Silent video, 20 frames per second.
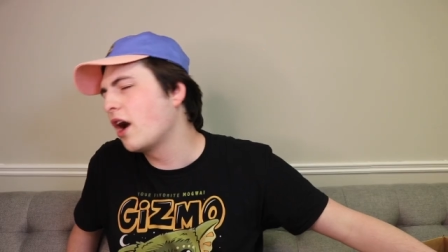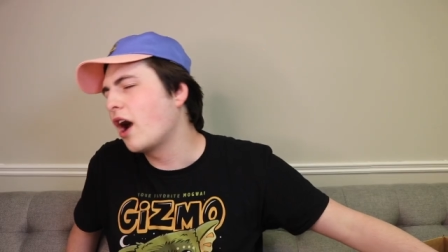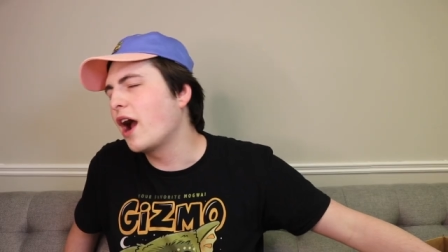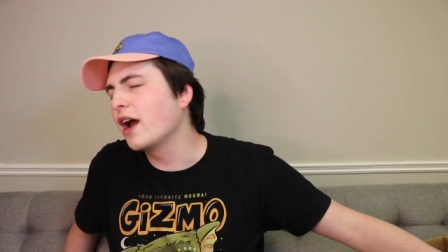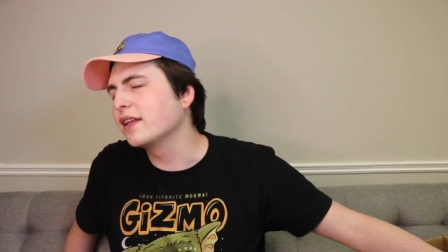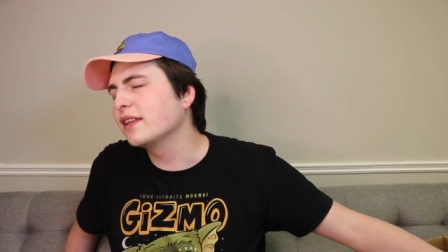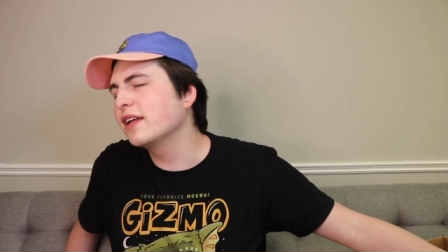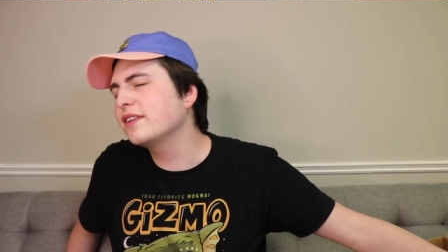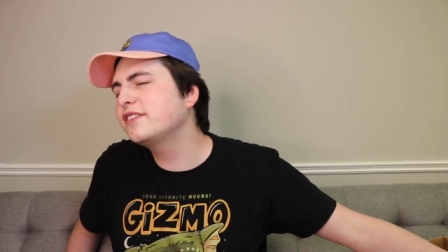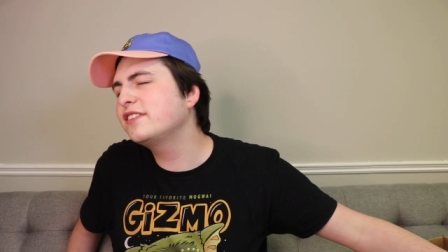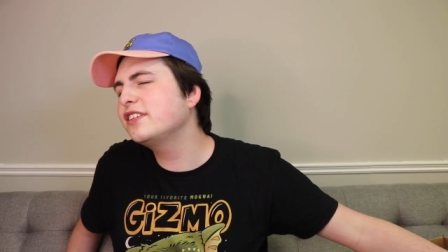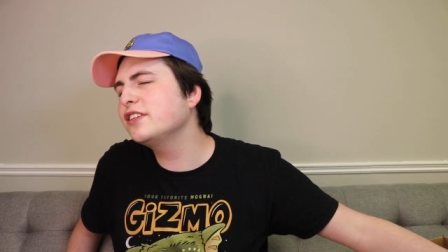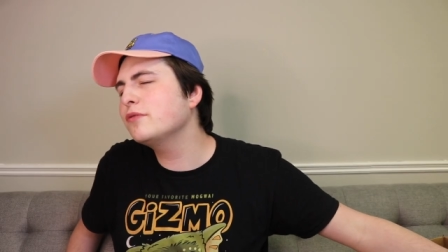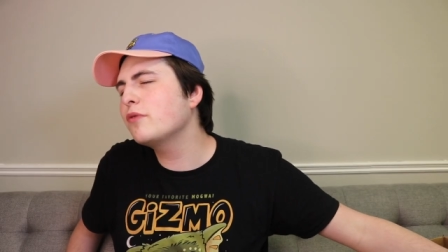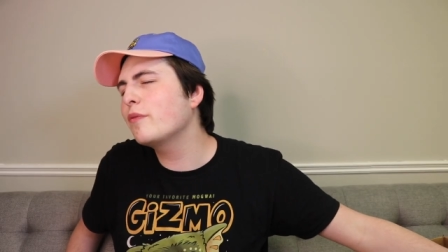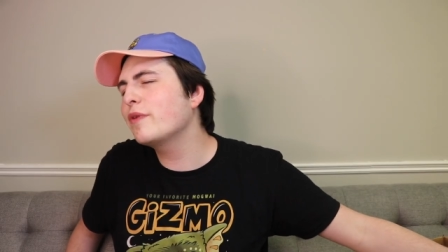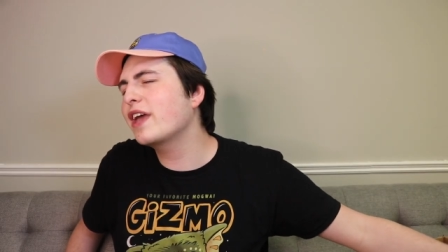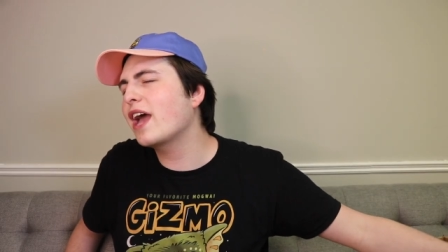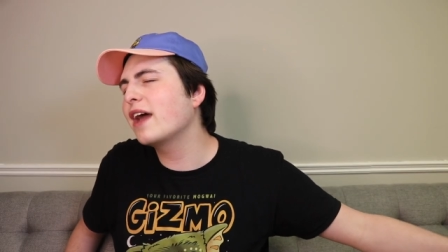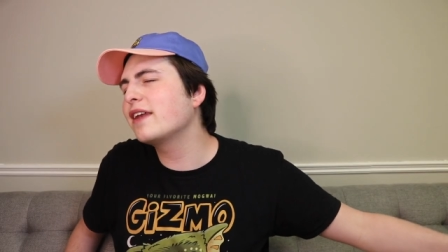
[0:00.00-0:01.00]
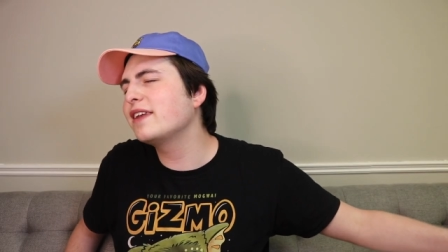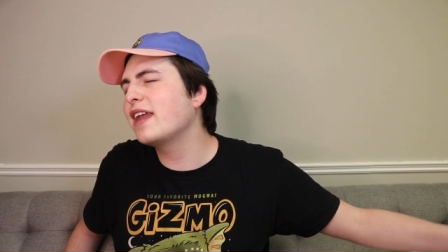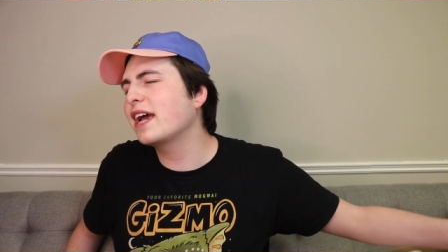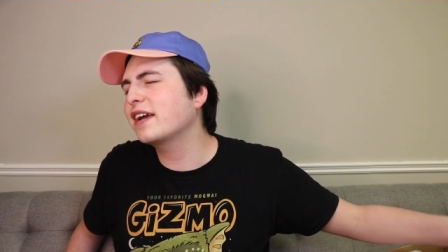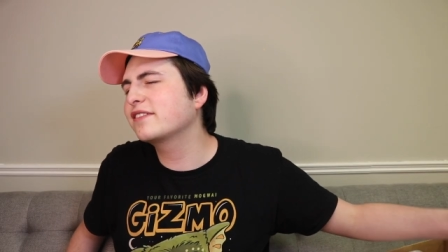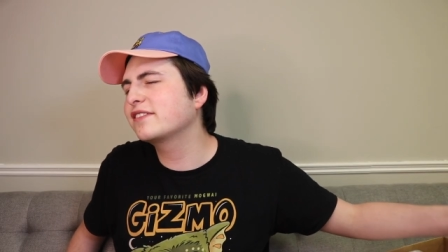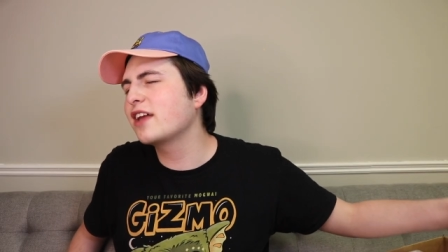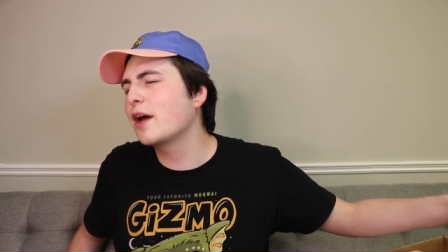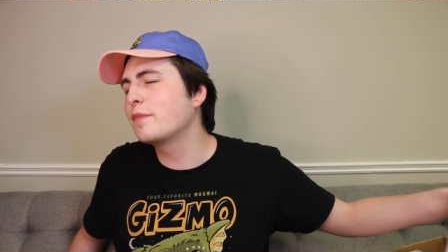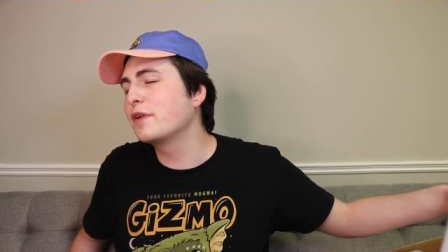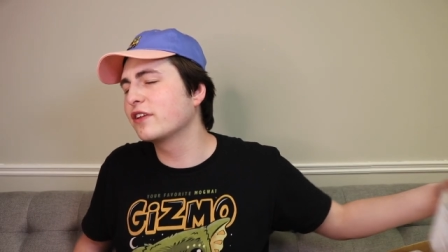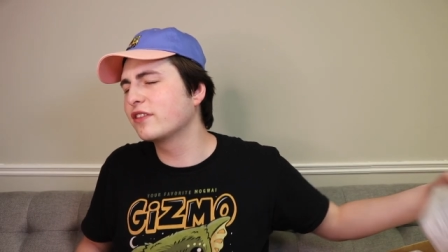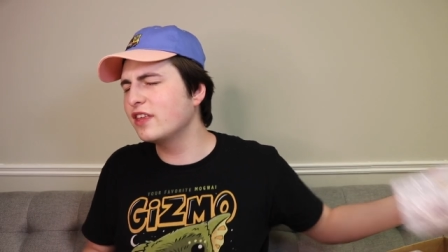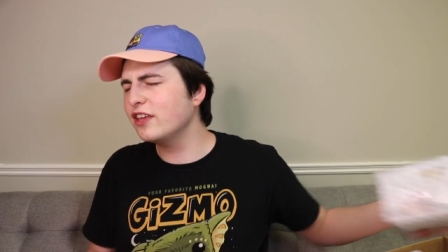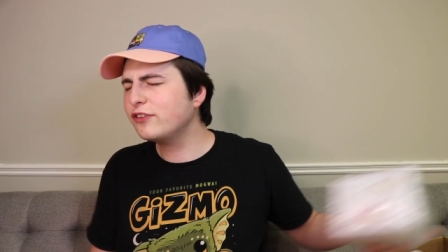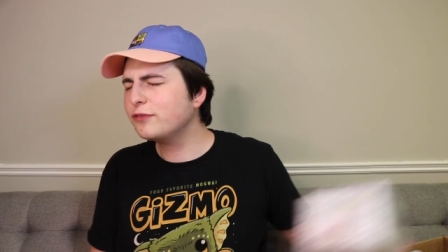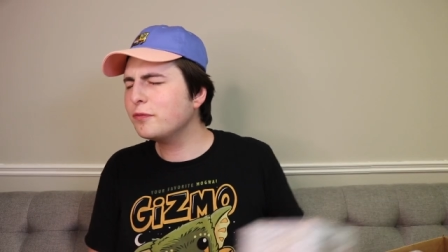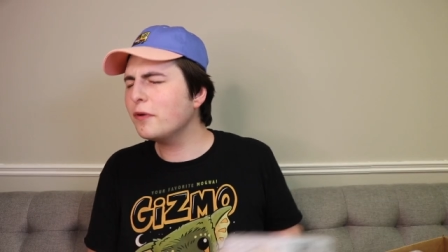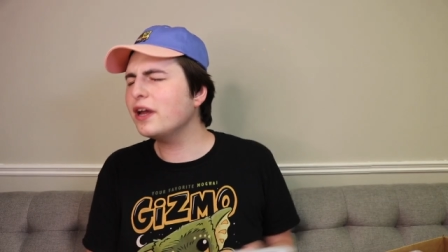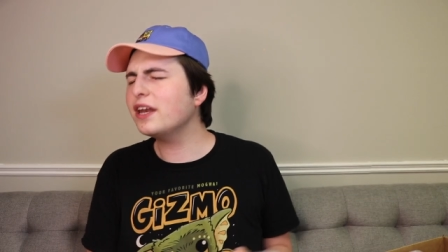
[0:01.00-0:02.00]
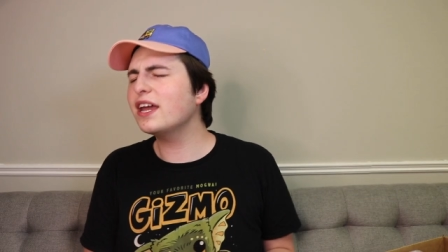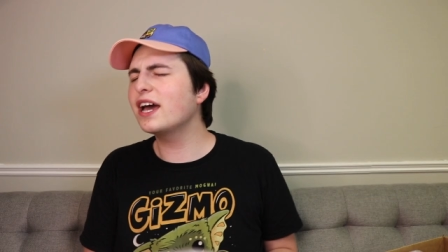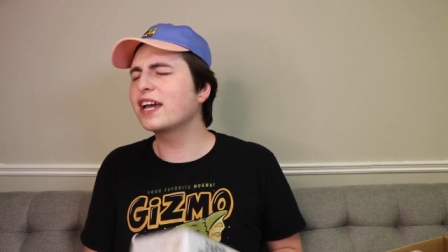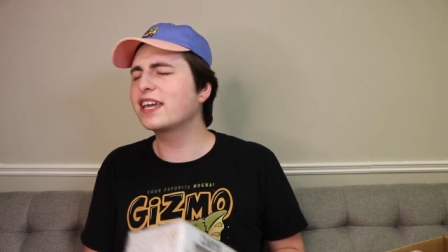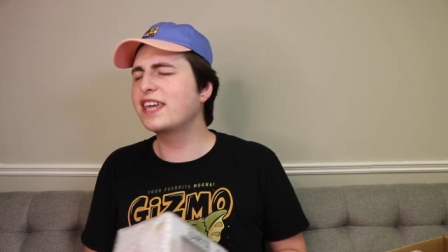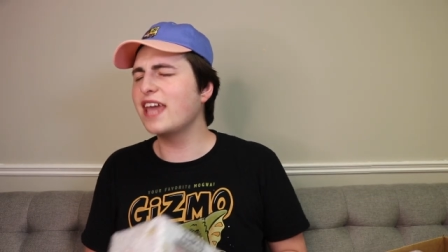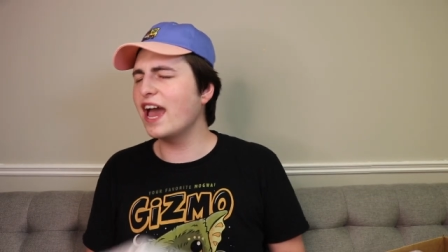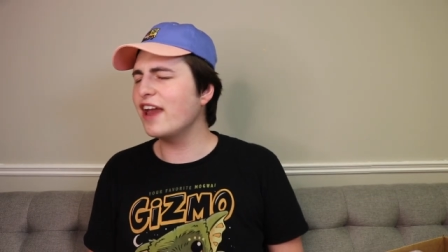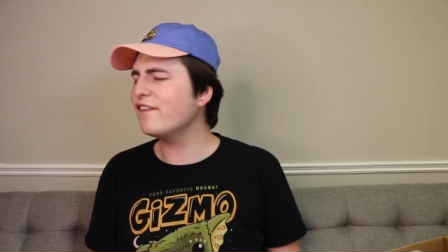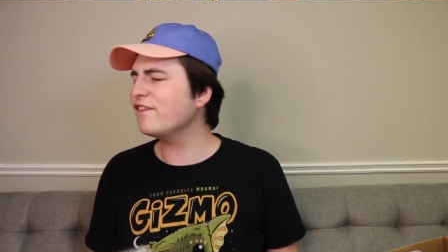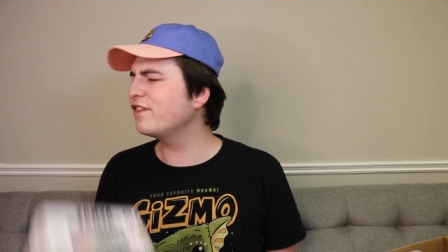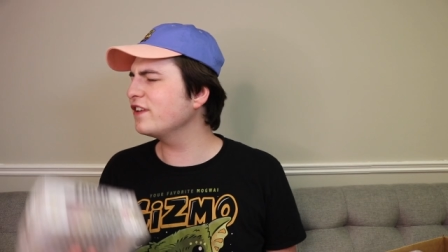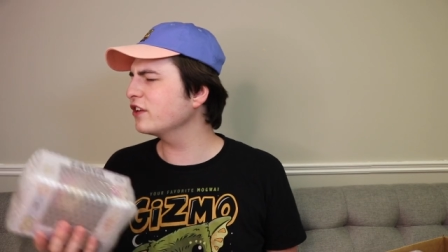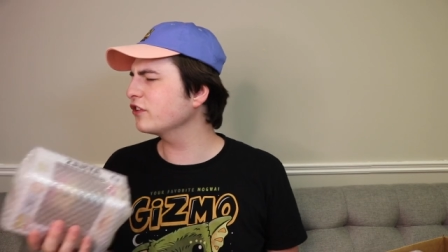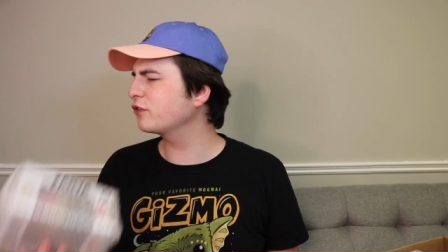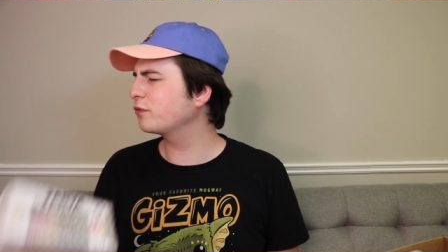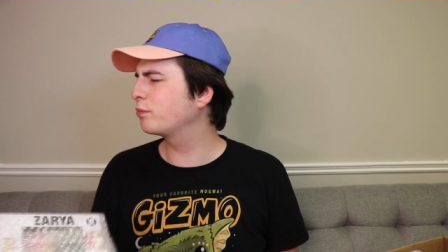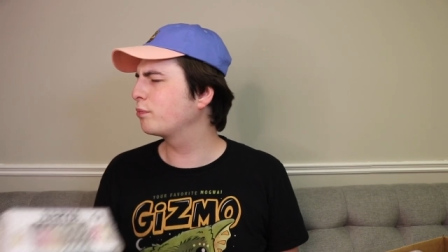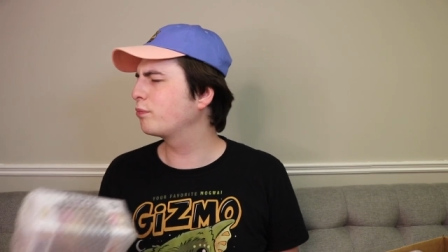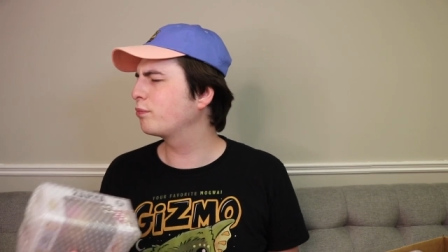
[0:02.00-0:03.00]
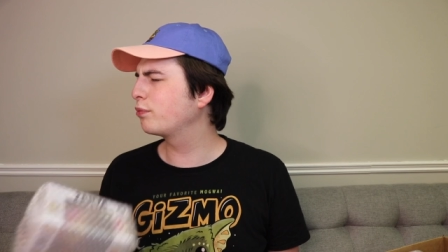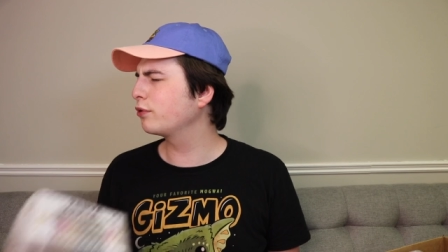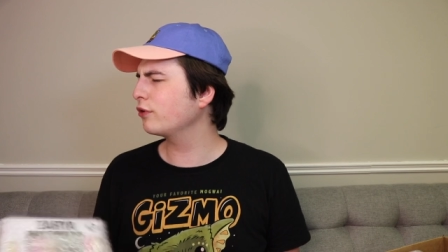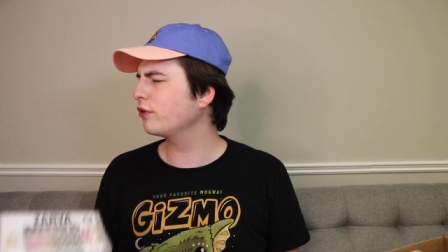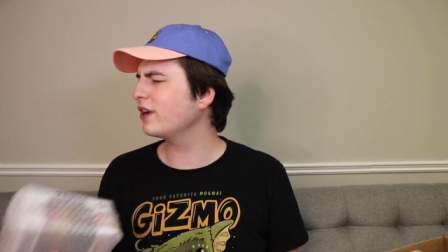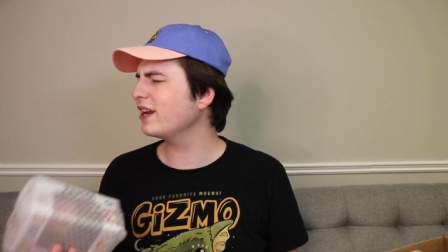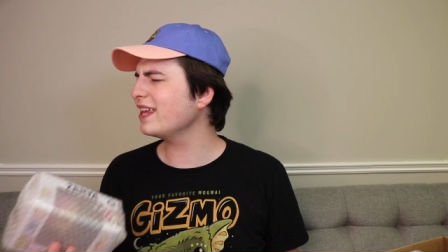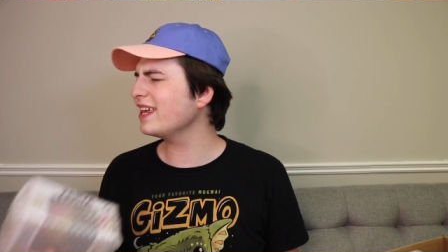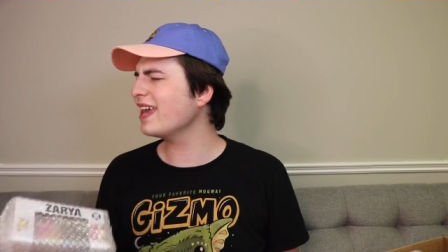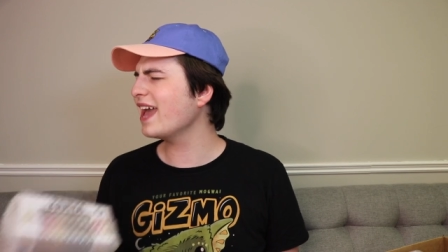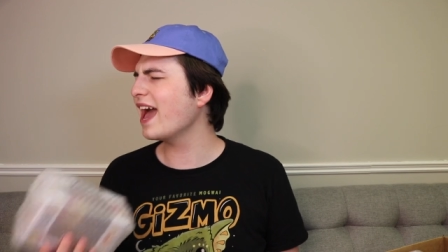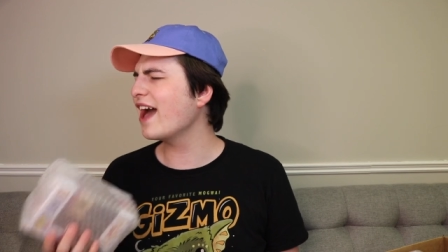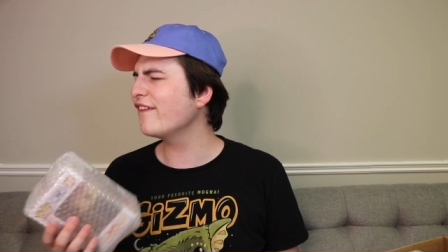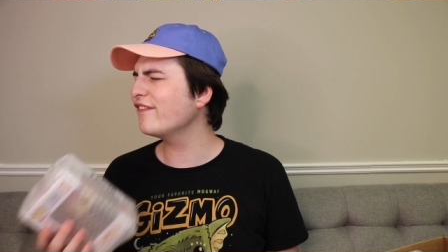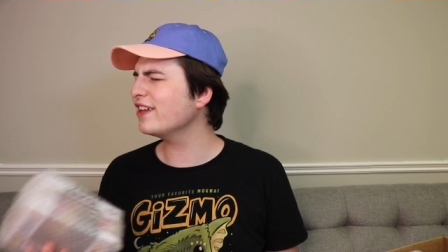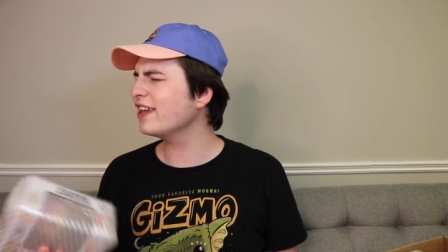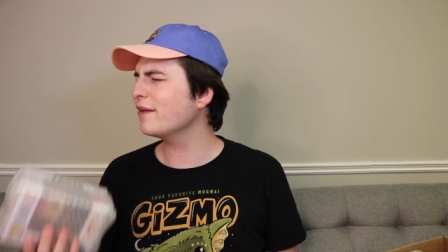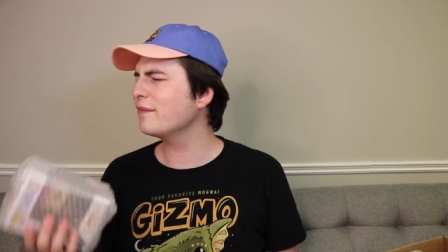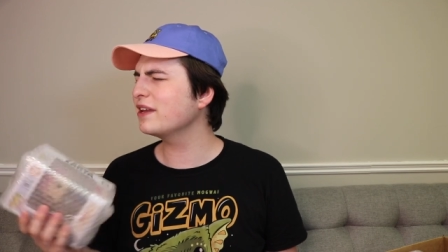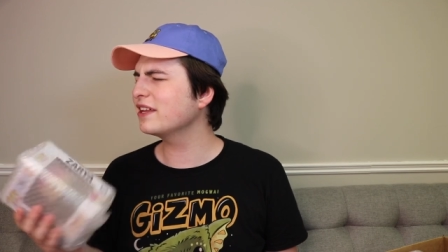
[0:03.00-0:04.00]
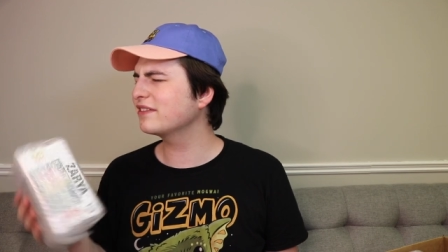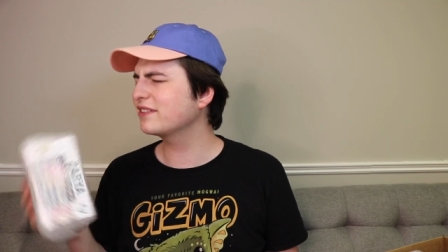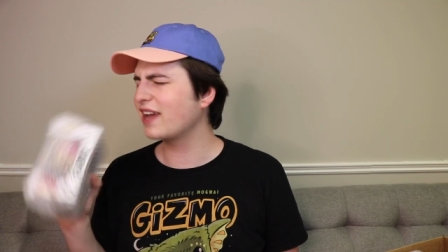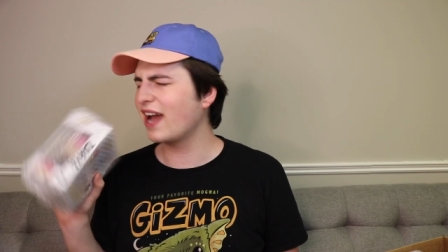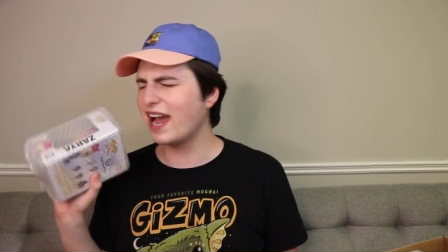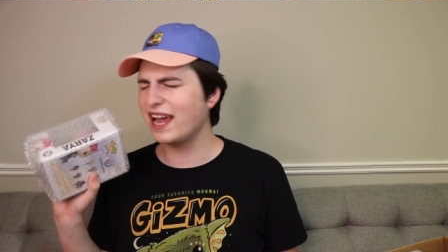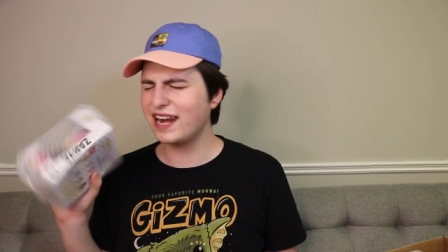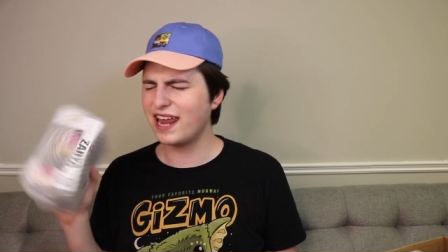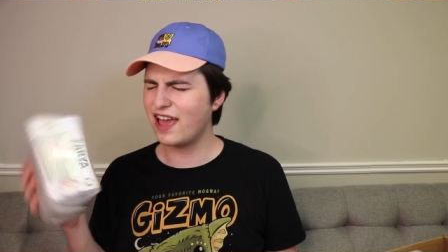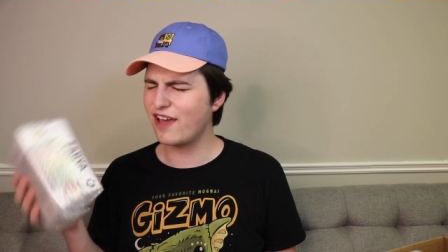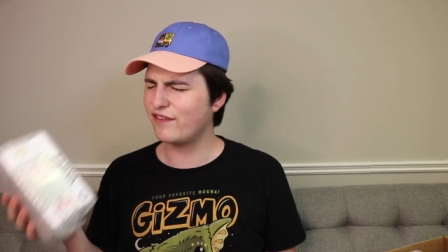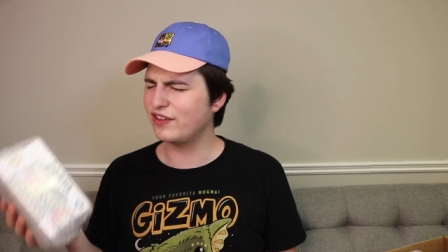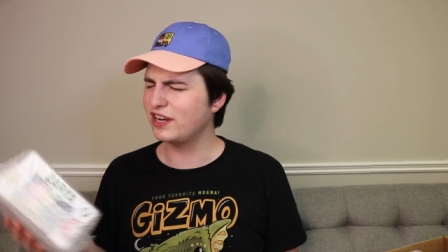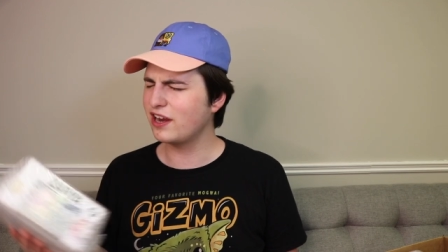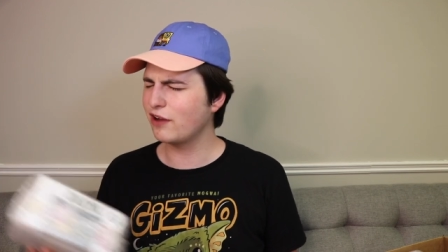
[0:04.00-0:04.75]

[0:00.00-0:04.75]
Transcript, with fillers: All right, let's see what we got next up here. This one, again, feels pretty heavy. I mean, it's kind of heavy.